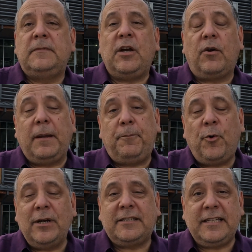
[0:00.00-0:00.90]
the only
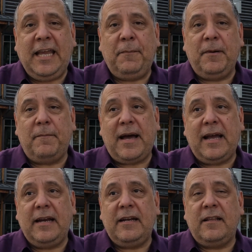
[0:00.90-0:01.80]
points to keep in
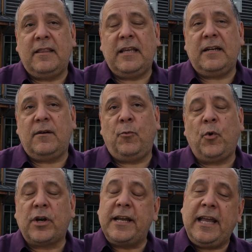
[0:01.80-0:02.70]
mind that
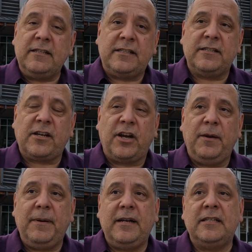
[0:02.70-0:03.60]
work against his
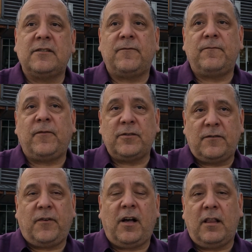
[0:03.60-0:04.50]
argument is,
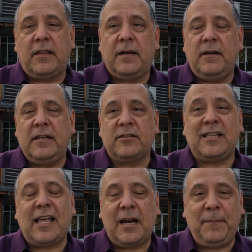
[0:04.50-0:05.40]
first of all, that
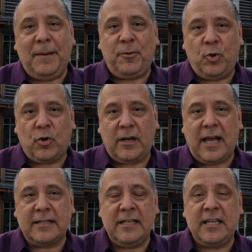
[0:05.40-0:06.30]
there's a lot of people who are
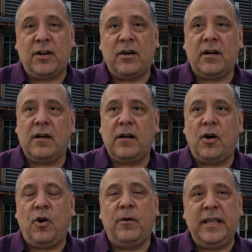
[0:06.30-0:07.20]
locked in their
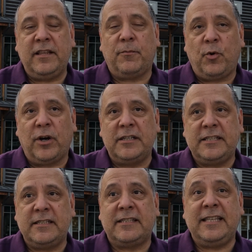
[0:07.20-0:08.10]

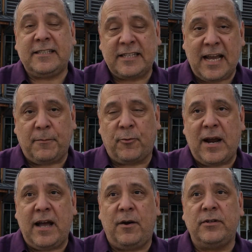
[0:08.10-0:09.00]
mortgages this time
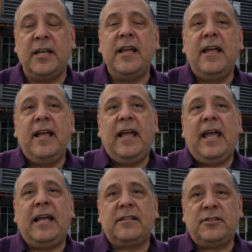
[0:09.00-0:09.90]
around
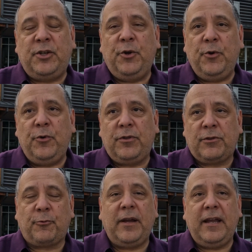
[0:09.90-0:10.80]
at 2,
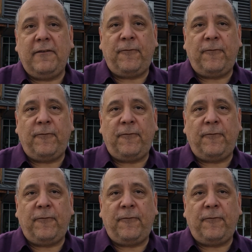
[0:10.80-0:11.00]
3,